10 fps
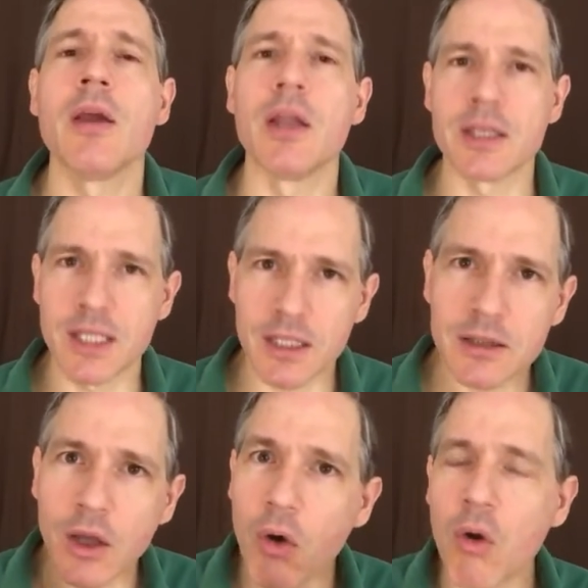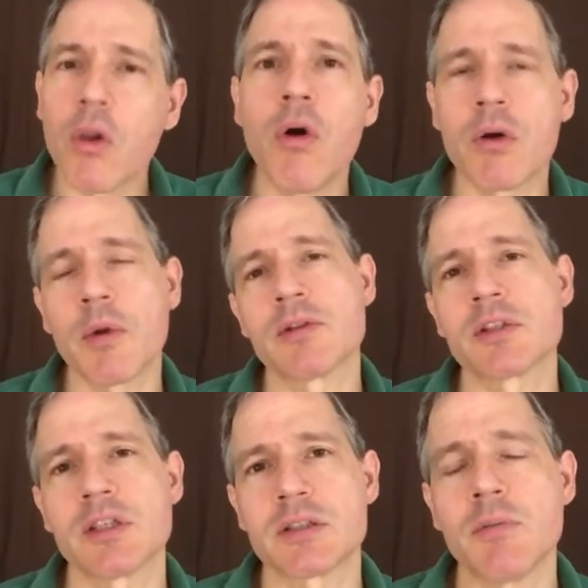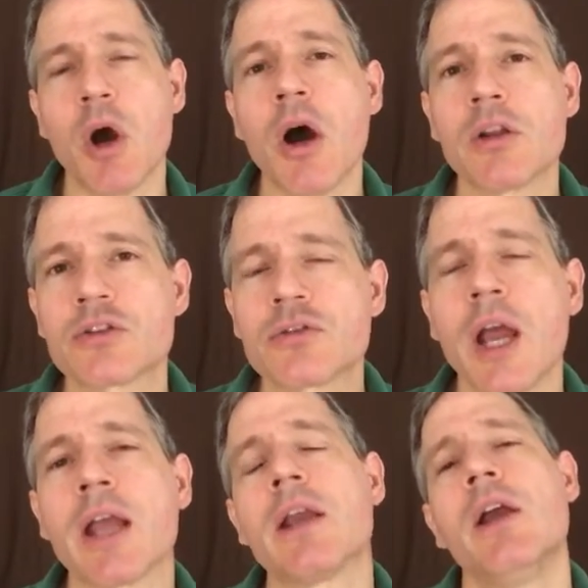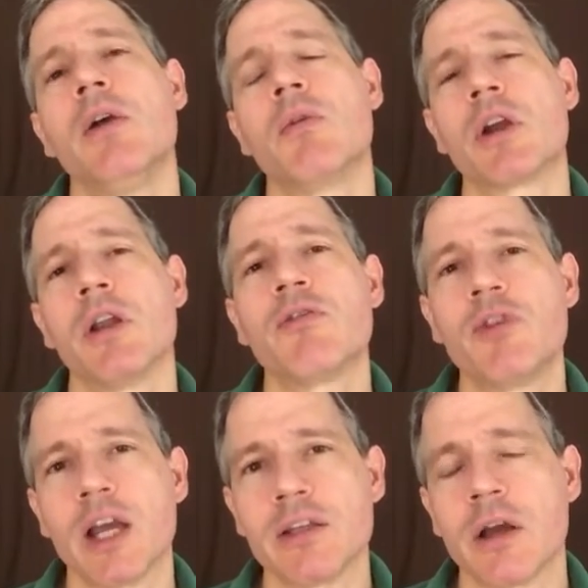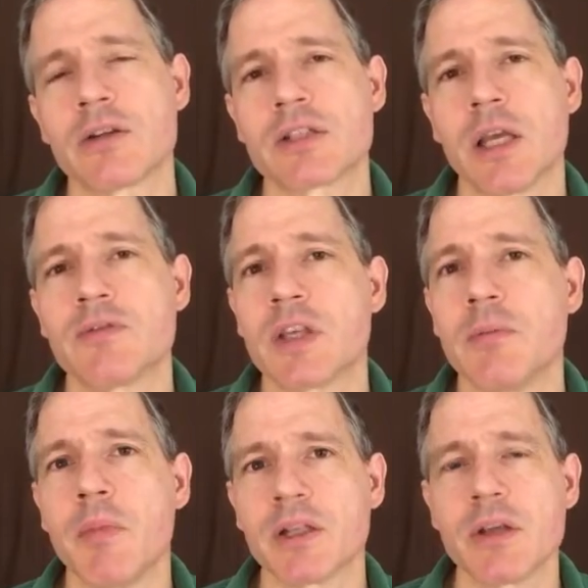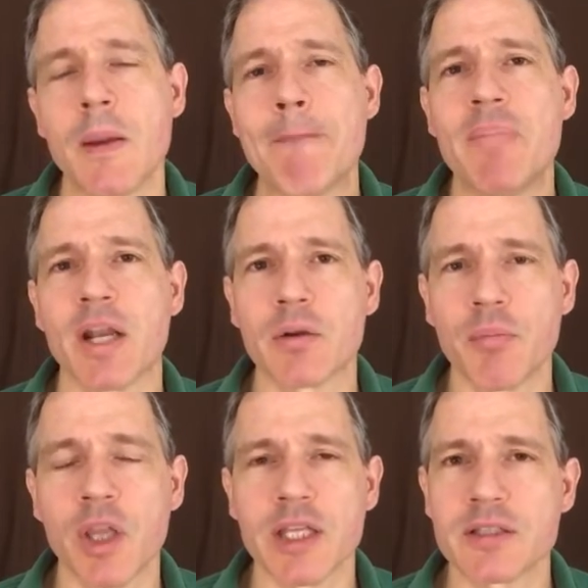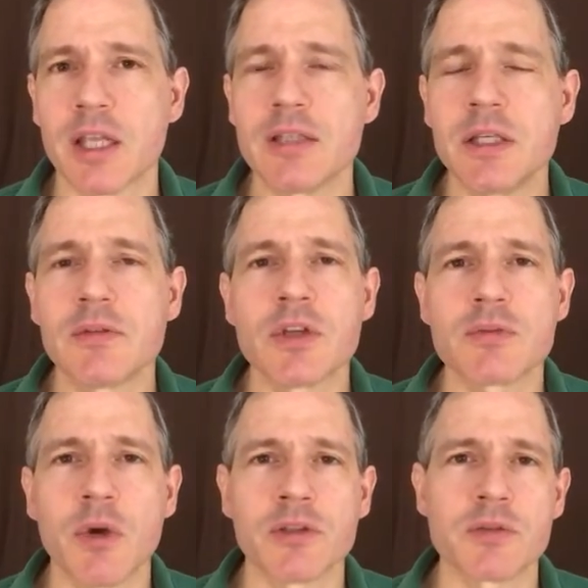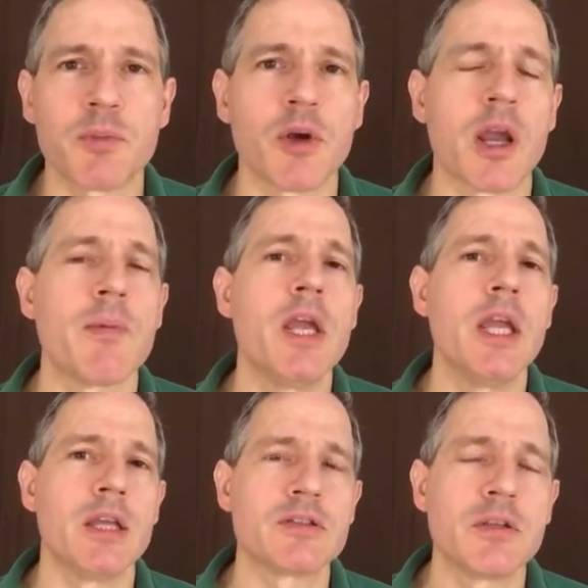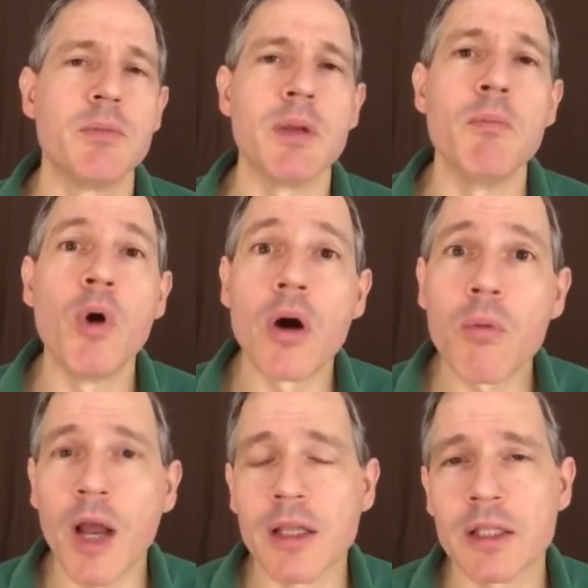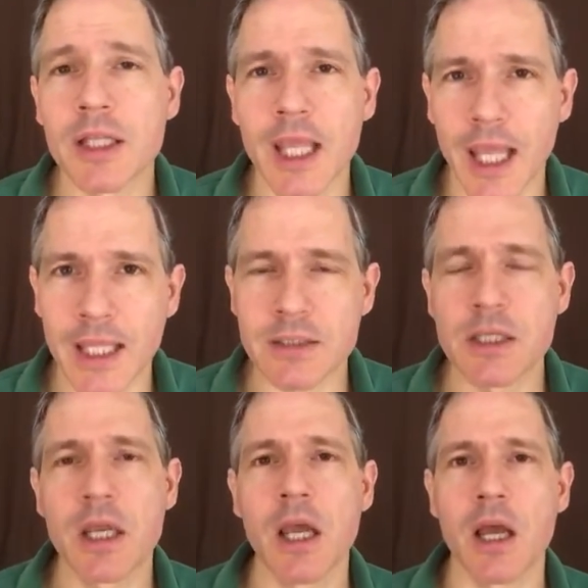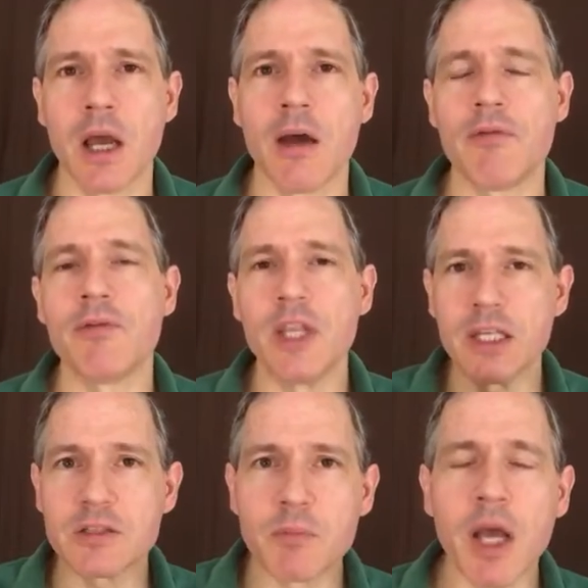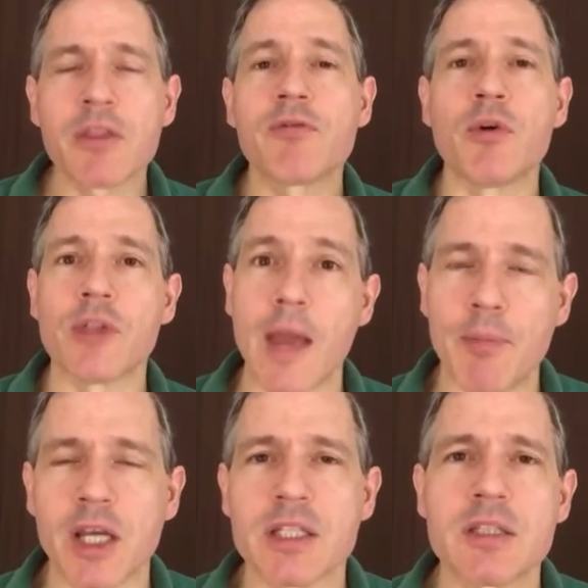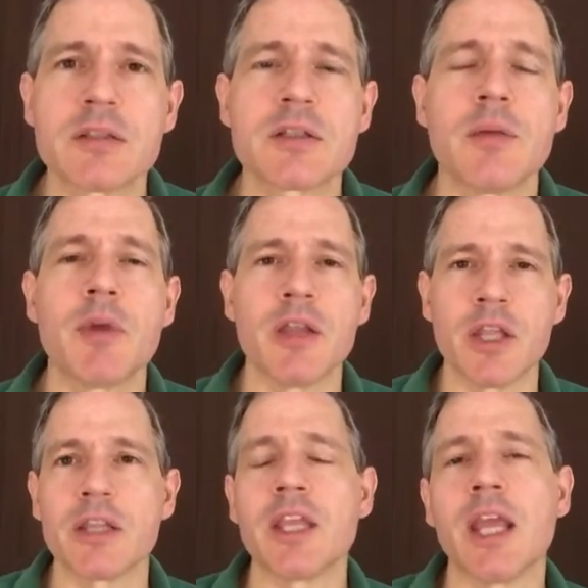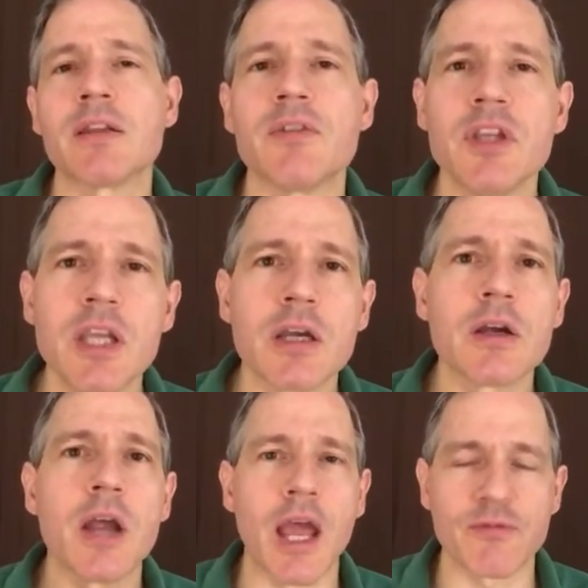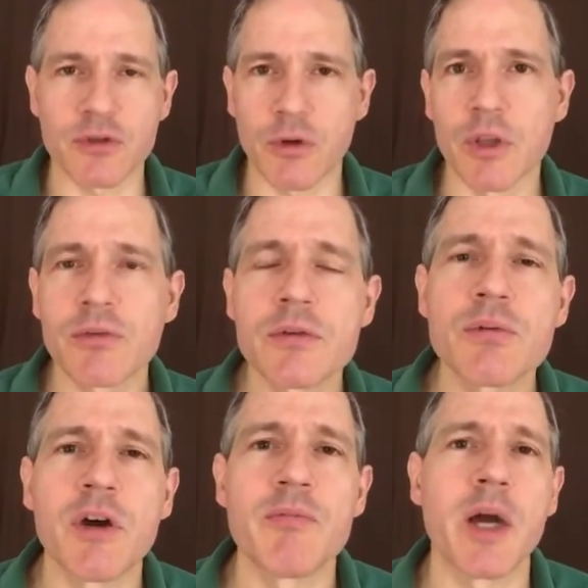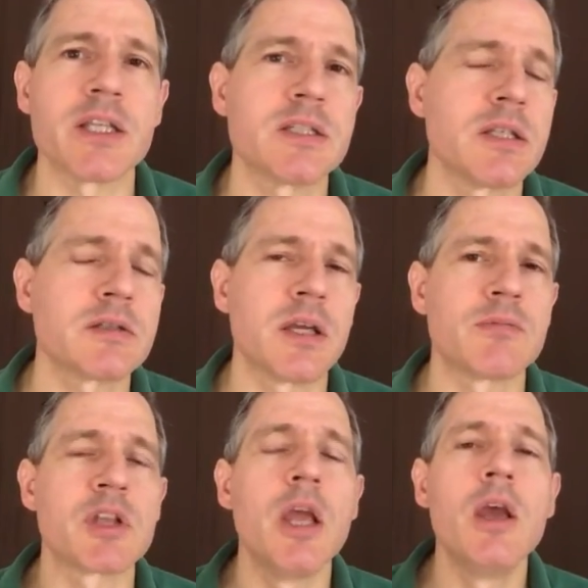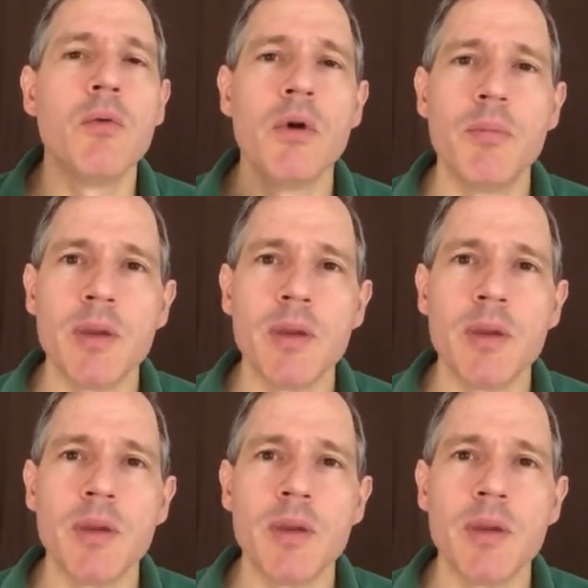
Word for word: and get the whole hormone system on track, we're going to find ourselves in a much better place. The idea of this wellness program is to be more well at the end of each month for that body system. And then at the end of the year, after going through 12 body systems, we'll